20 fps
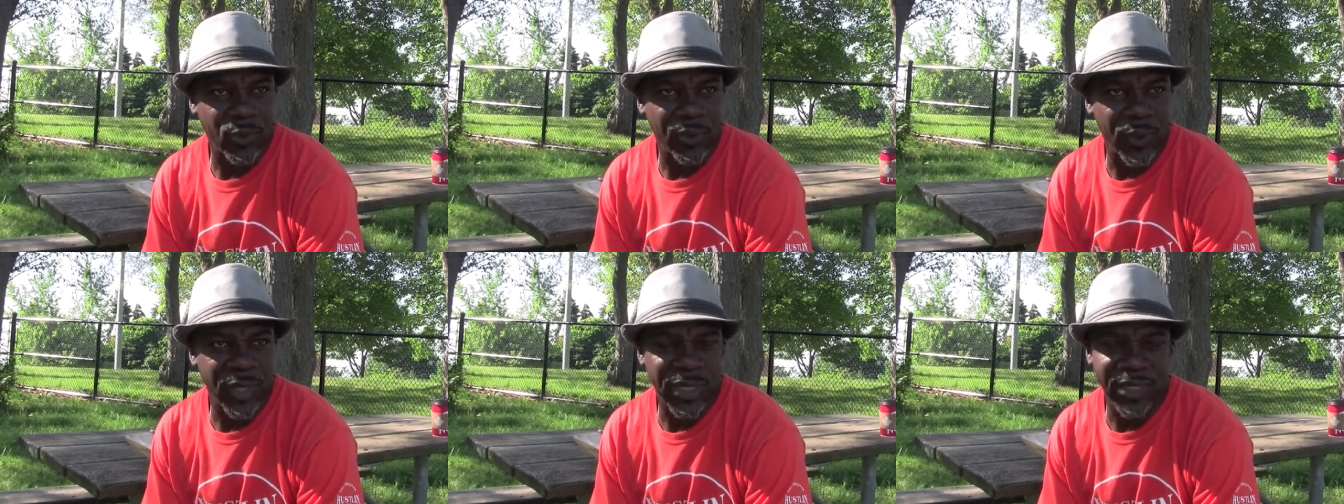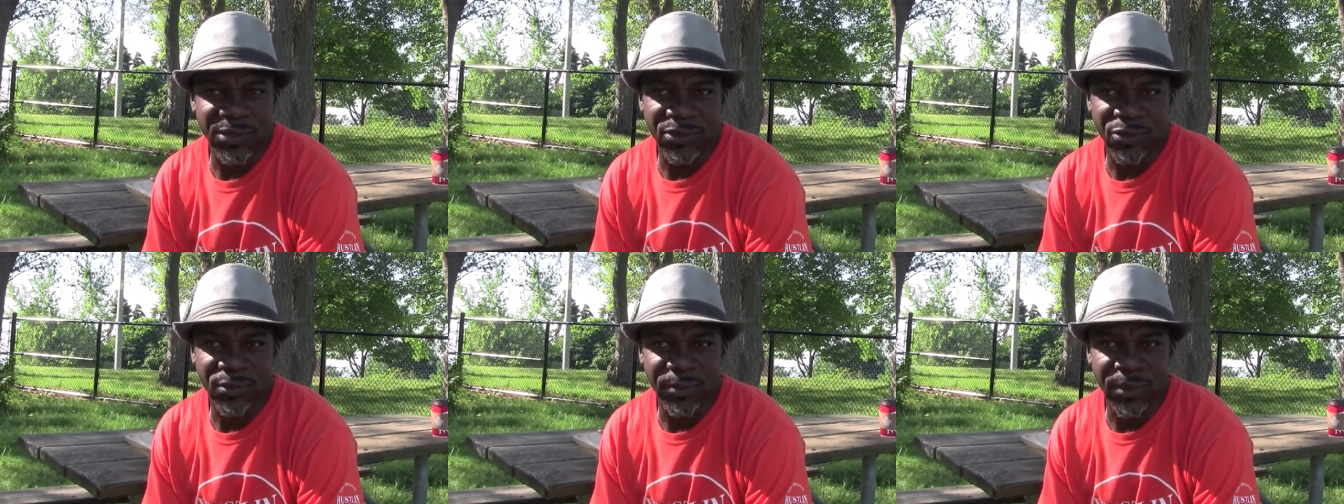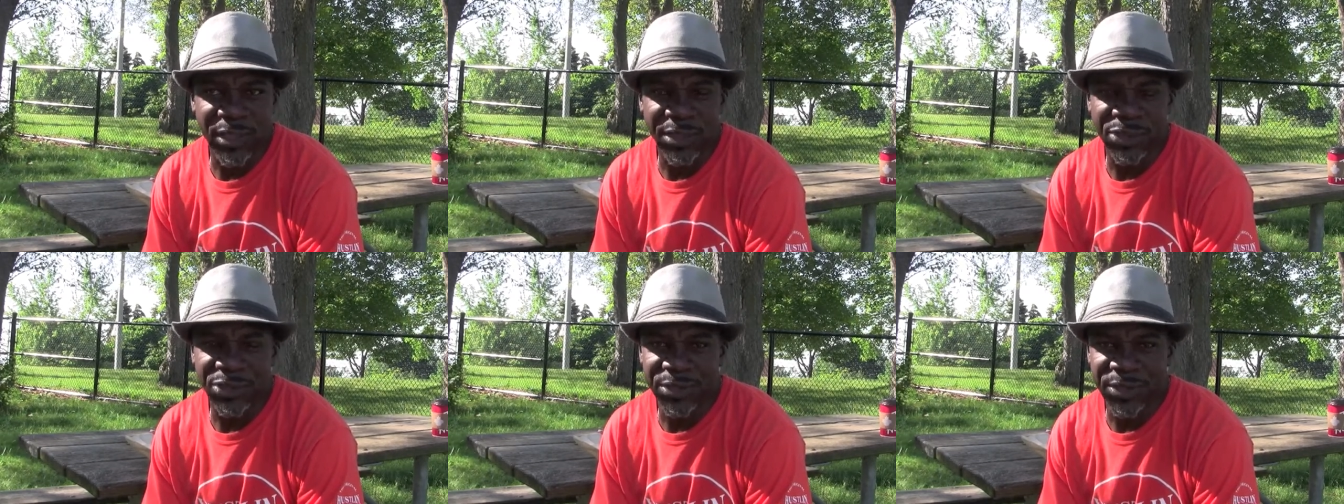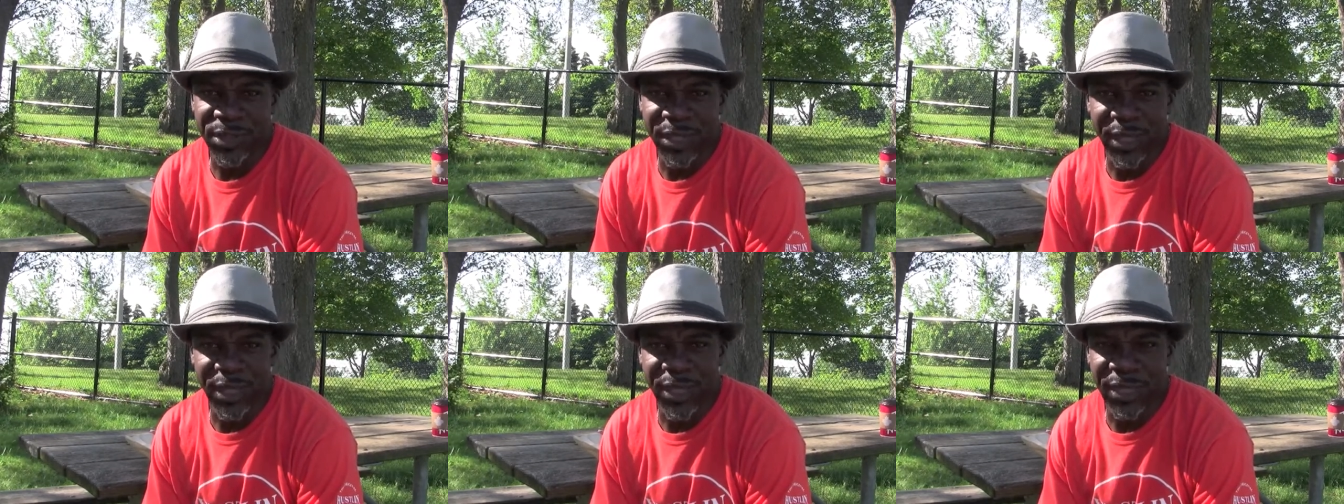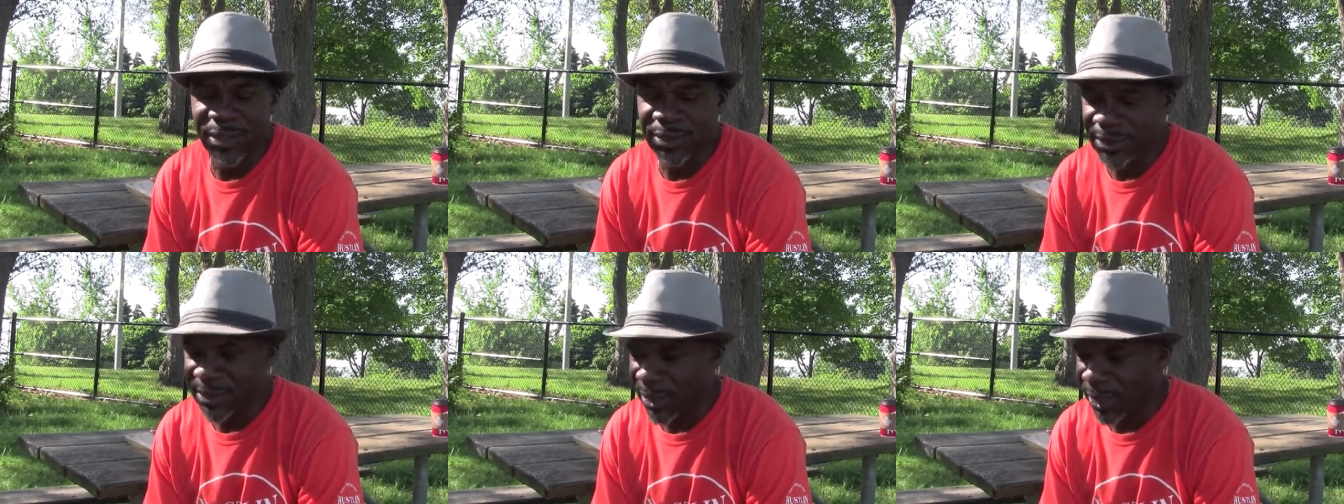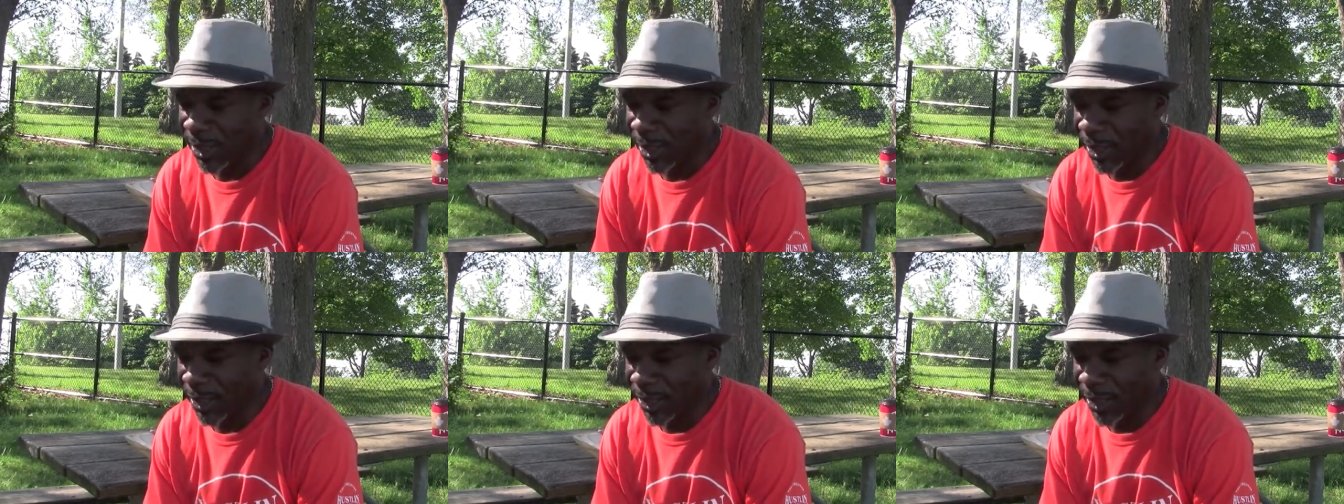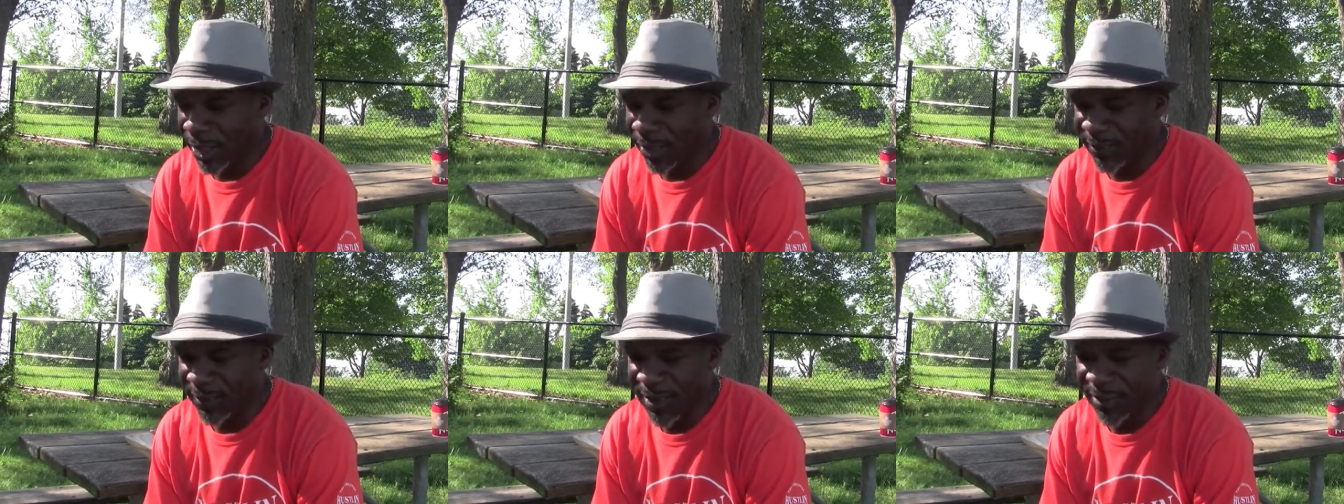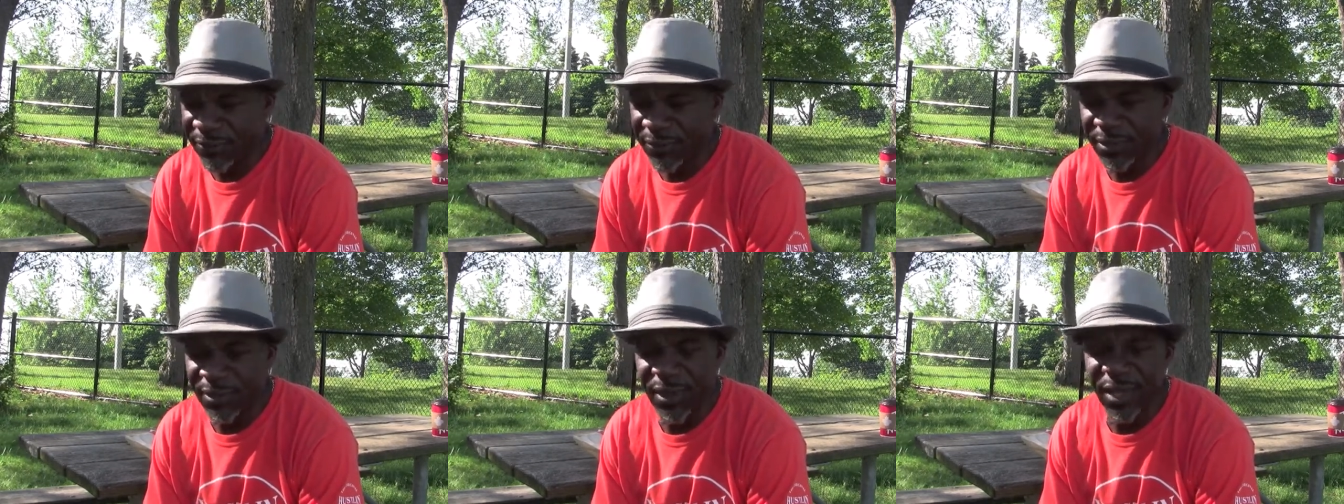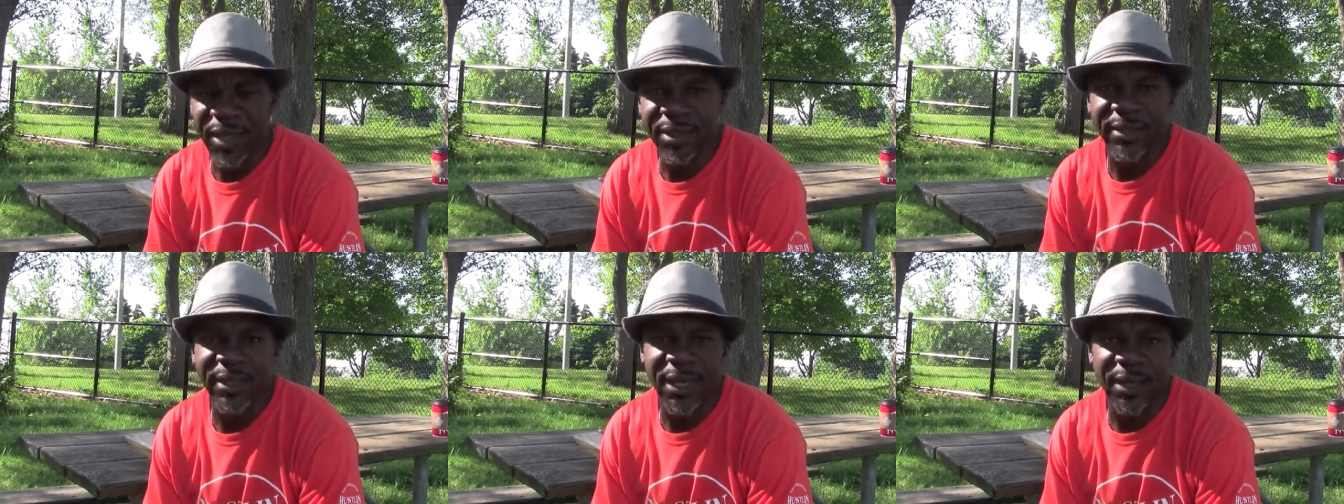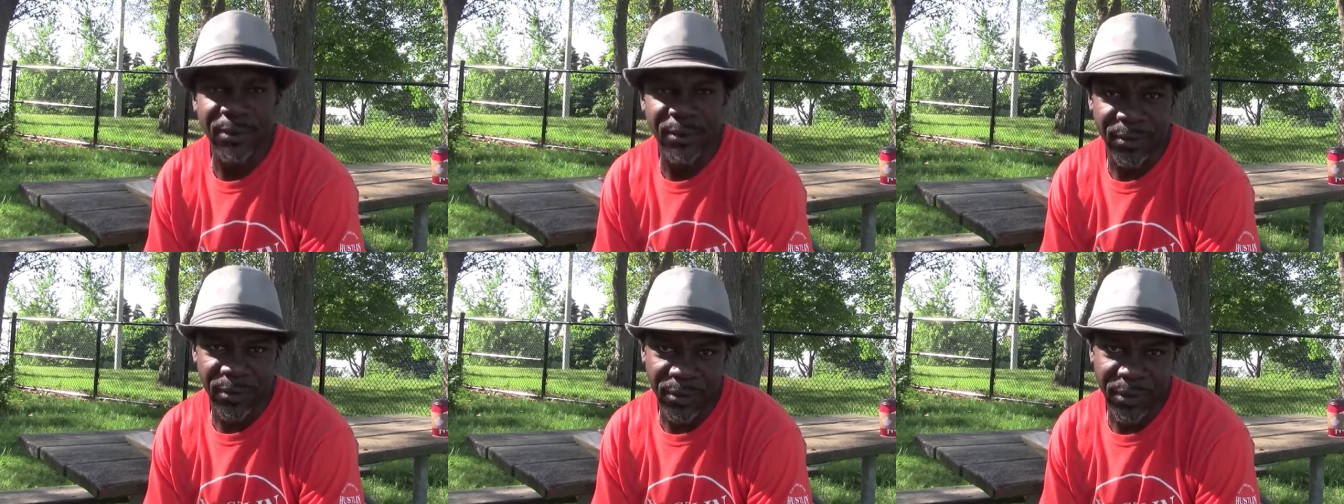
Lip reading: way too much things, and I never thought that